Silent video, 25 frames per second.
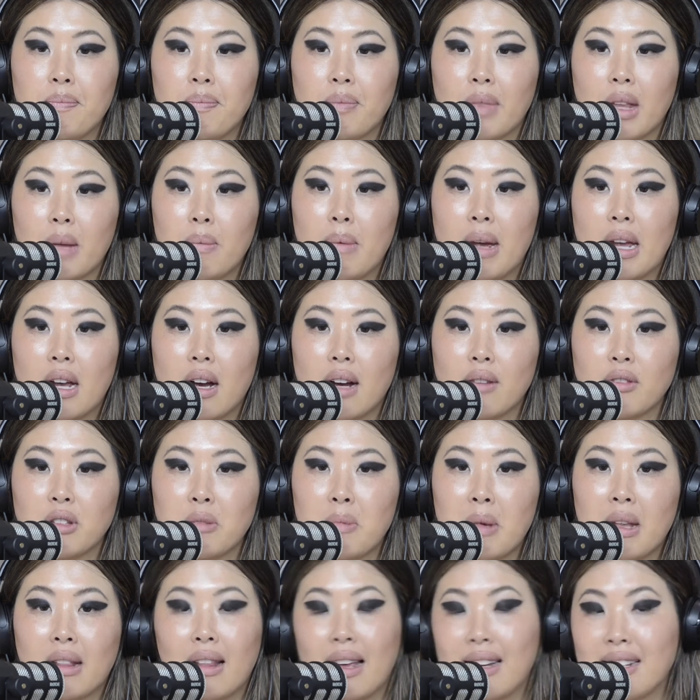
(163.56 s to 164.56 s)
me, I was a
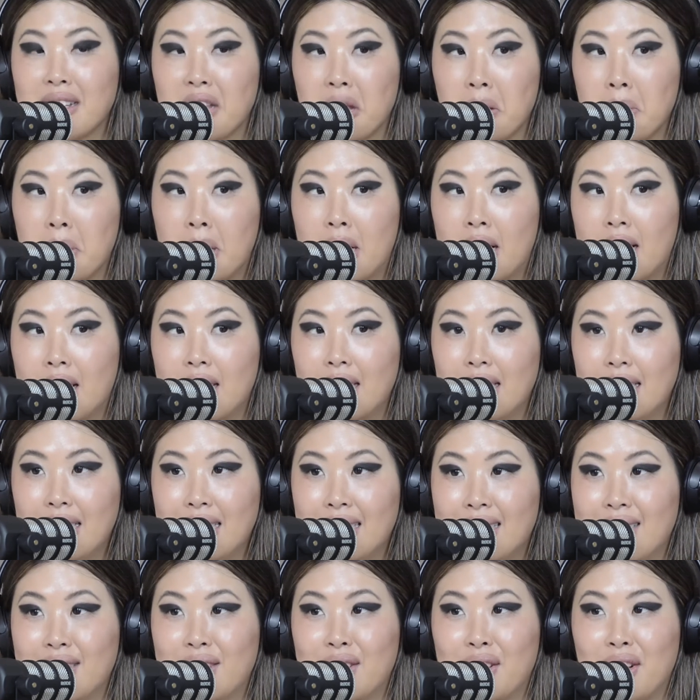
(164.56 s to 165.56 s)
bit late to the party.
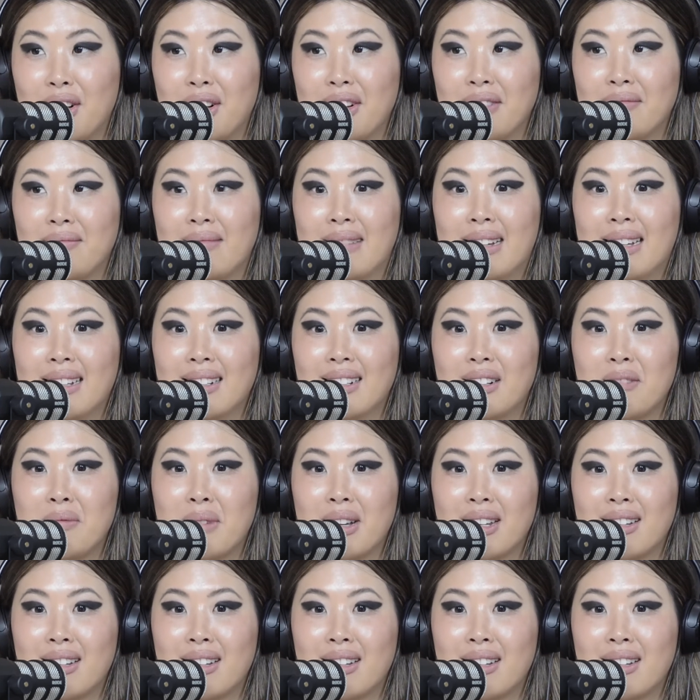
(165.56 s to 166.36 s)
So I'm like, oh my